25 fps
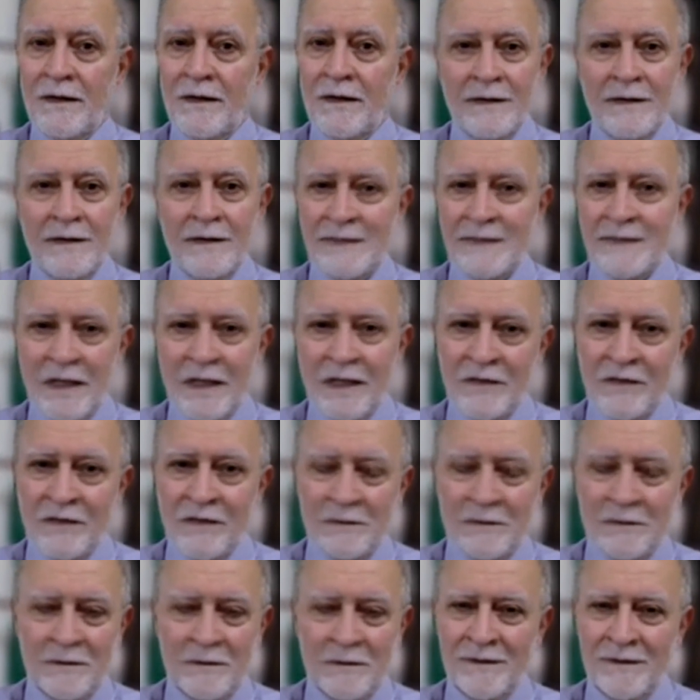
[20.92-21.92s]
It's
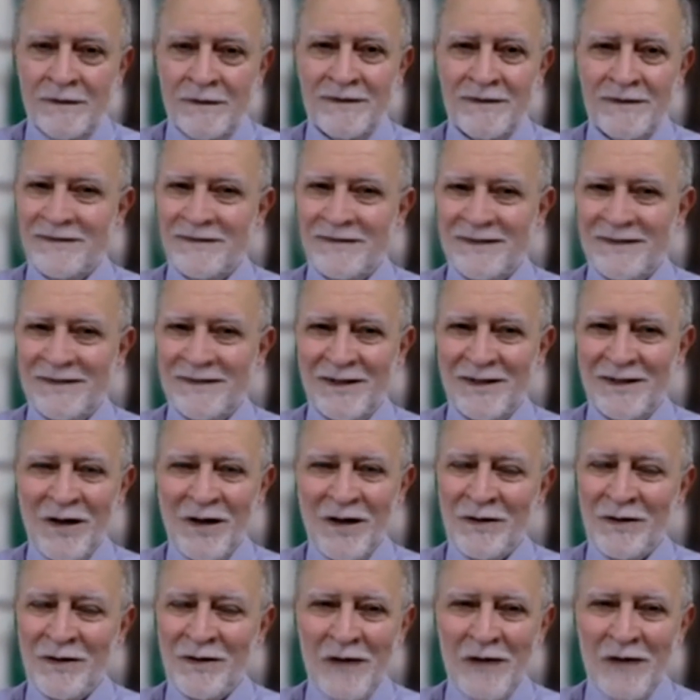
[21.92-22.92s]
inevitable. It's uh,
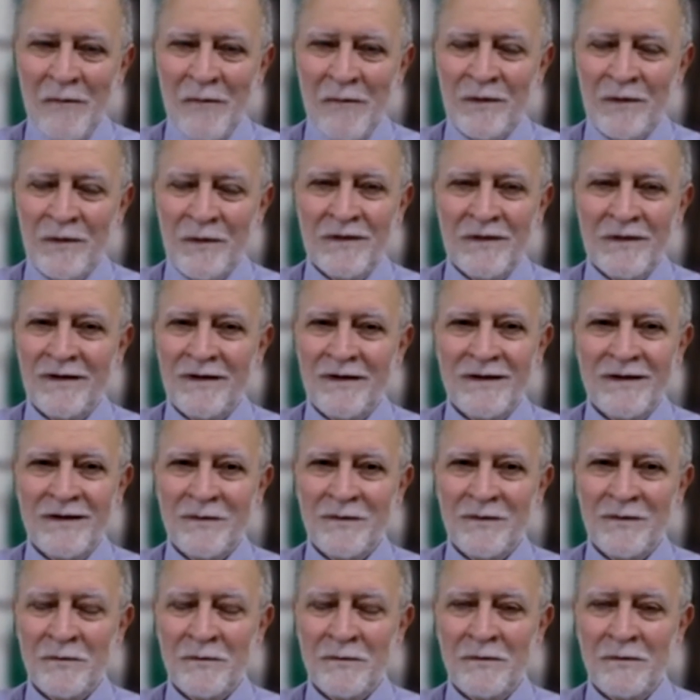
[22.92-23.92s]
going to happen
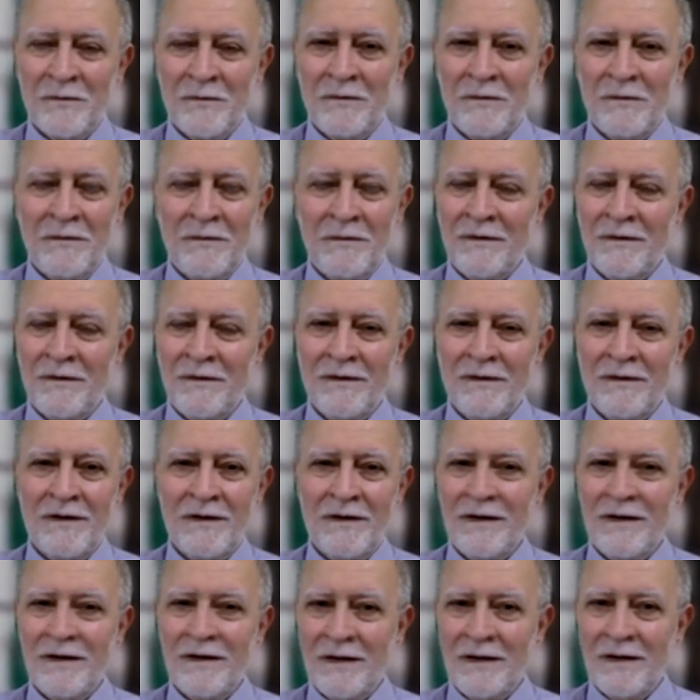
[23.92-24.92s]
uh,
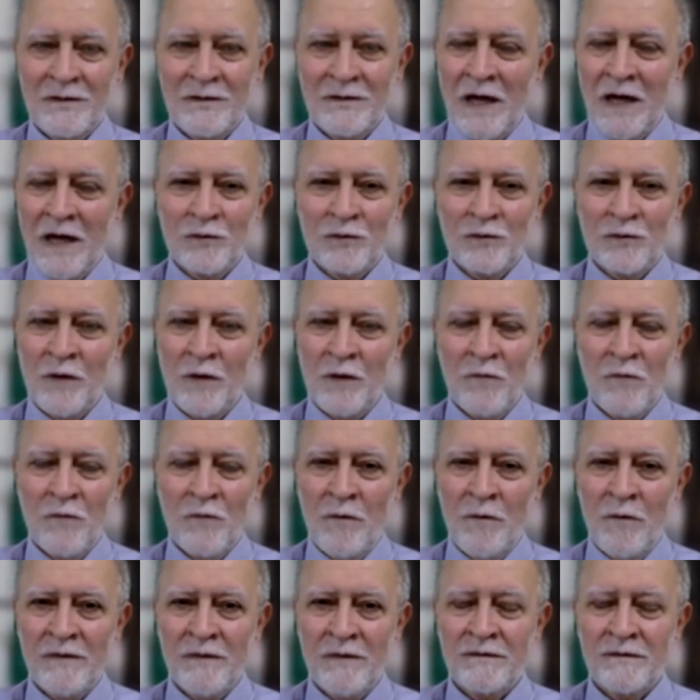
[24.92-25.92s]
uh, at, at one
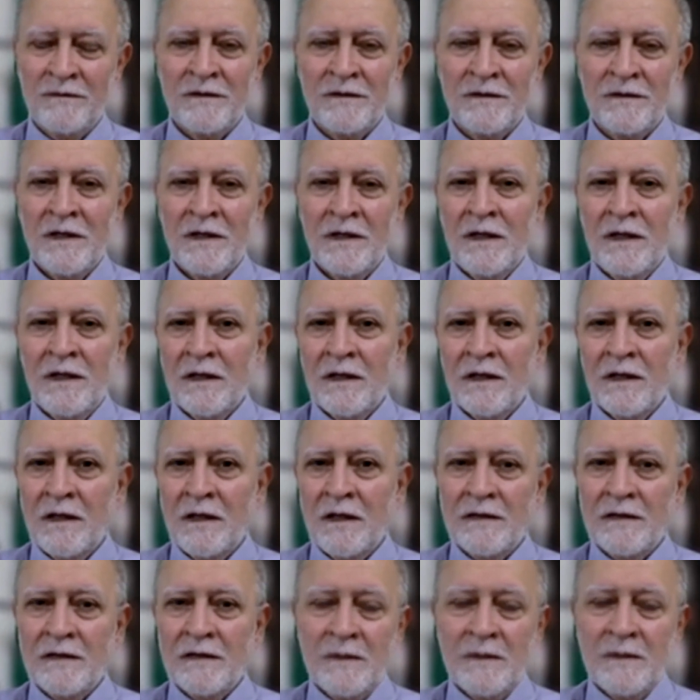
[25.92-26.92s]
moment,
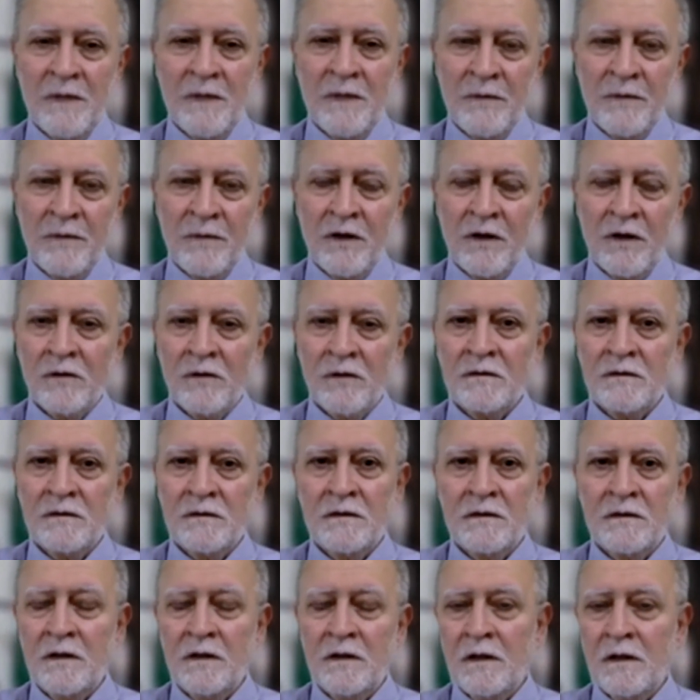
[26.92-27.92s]
uh, simply because
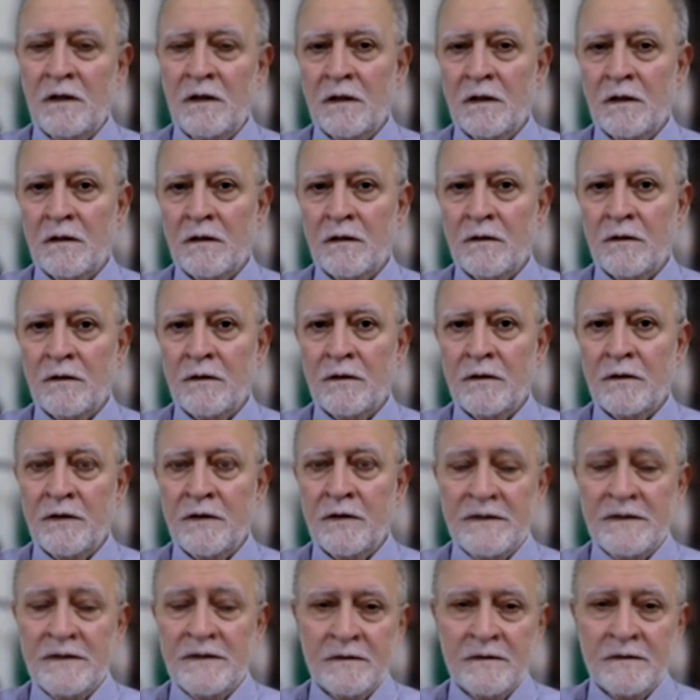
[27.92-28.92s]
the uh,
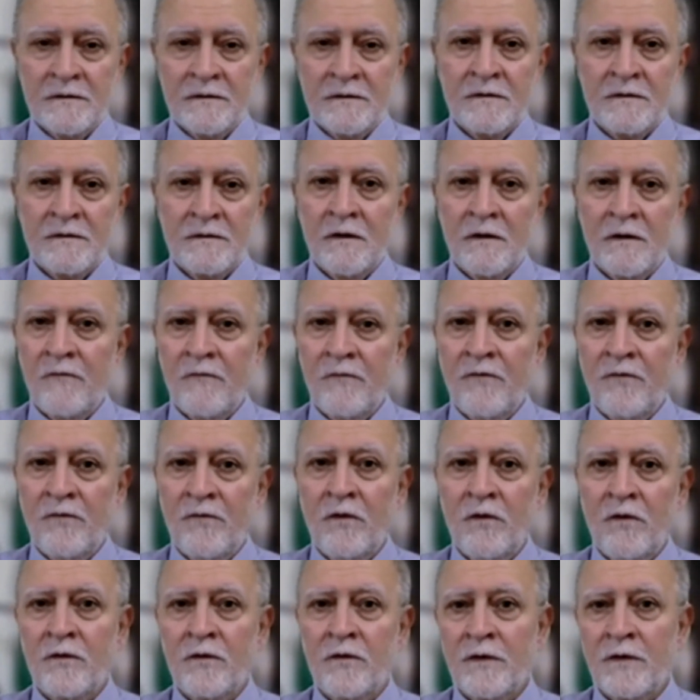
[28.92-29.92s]
reasons uh,
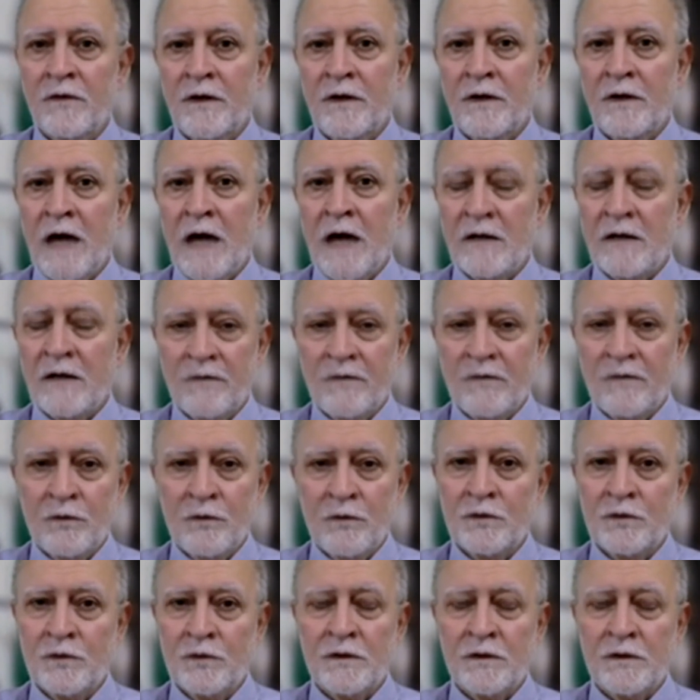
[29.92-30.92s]
for uh, a
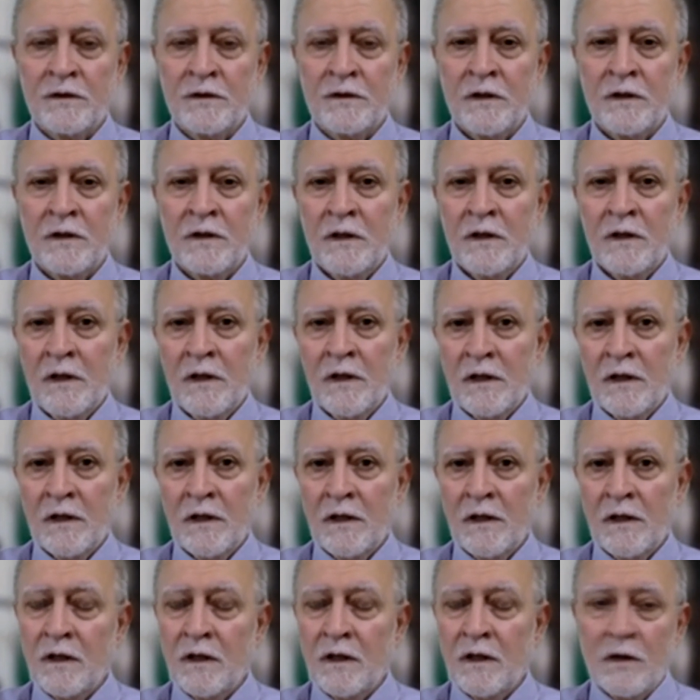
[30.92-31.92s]
revolution
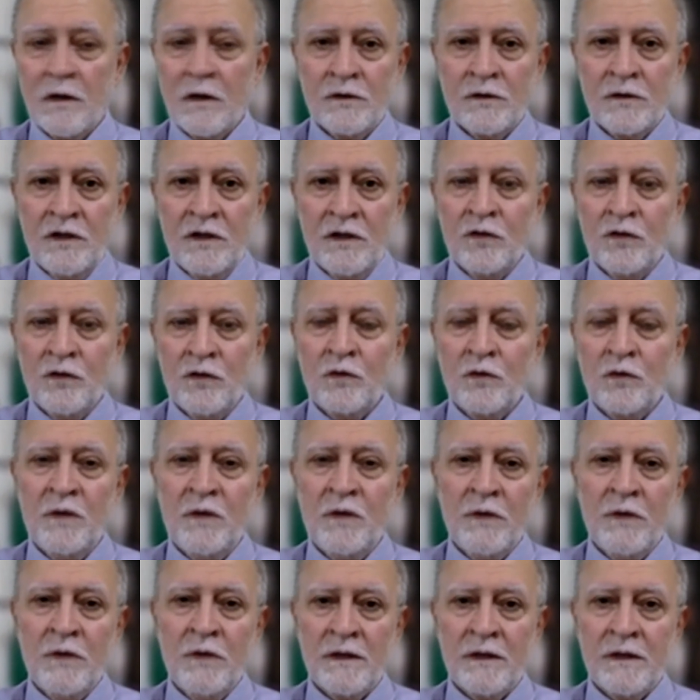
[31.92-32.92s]
uh, continue to
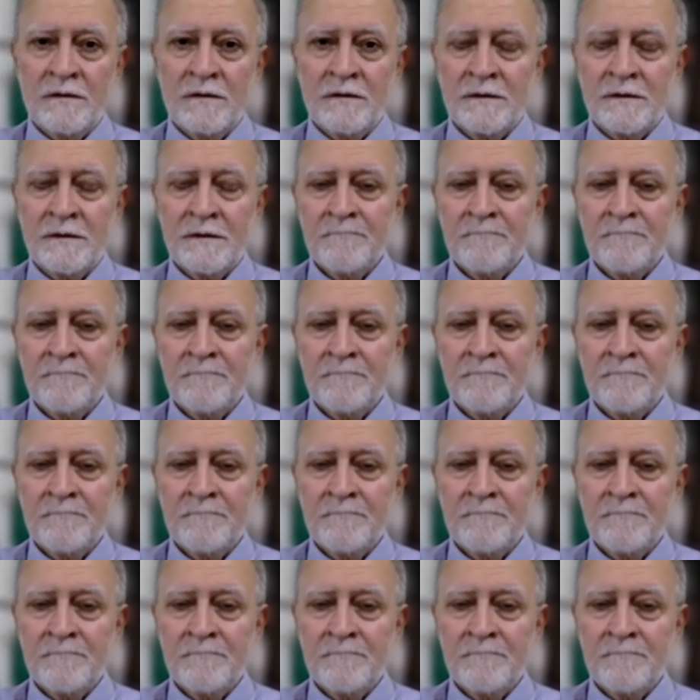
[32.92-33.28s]
be with us.